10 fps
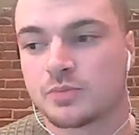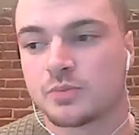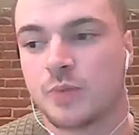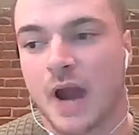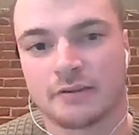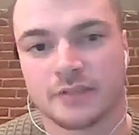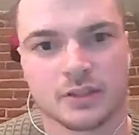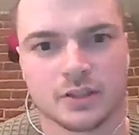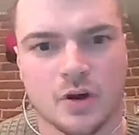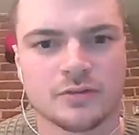having the
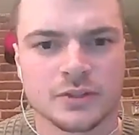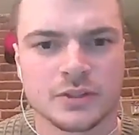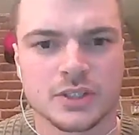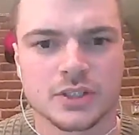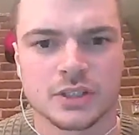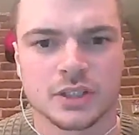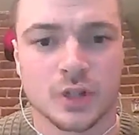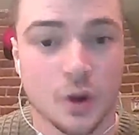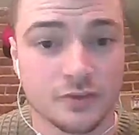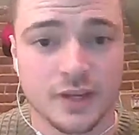confidence to
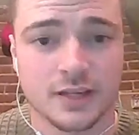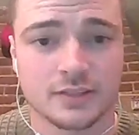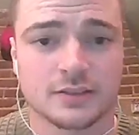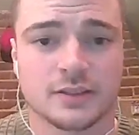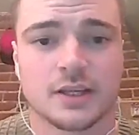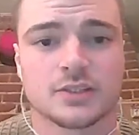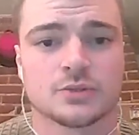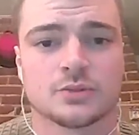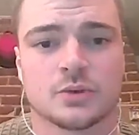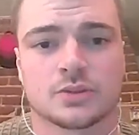go for that and
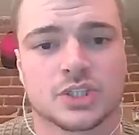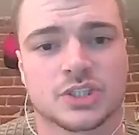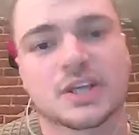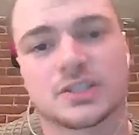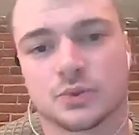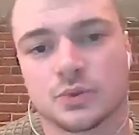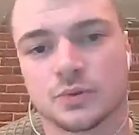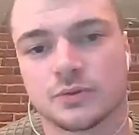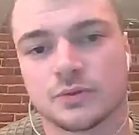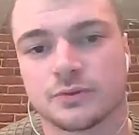to not
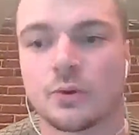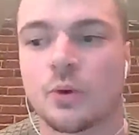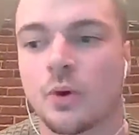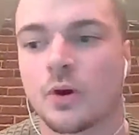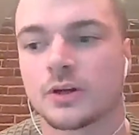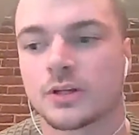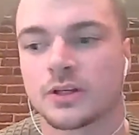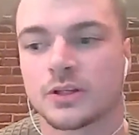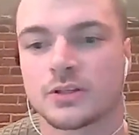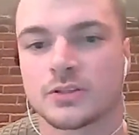settle for
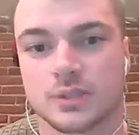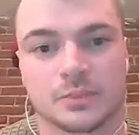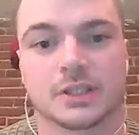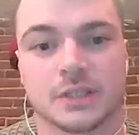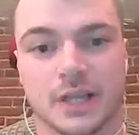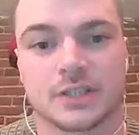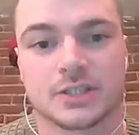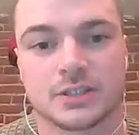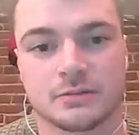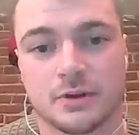something
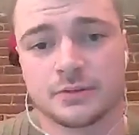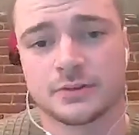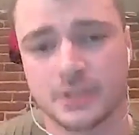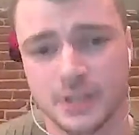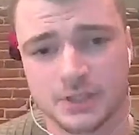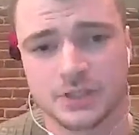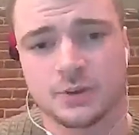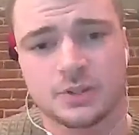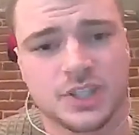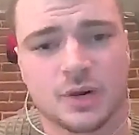less, to
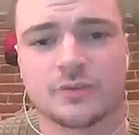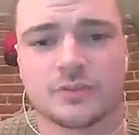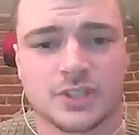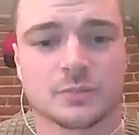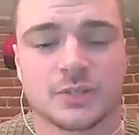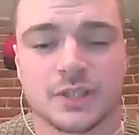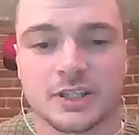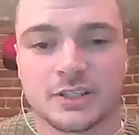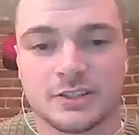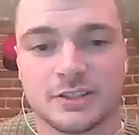not settle for
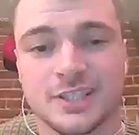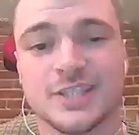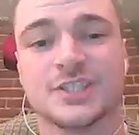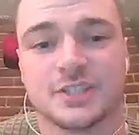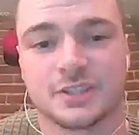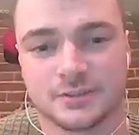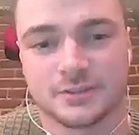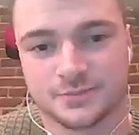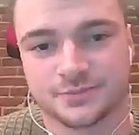something easier.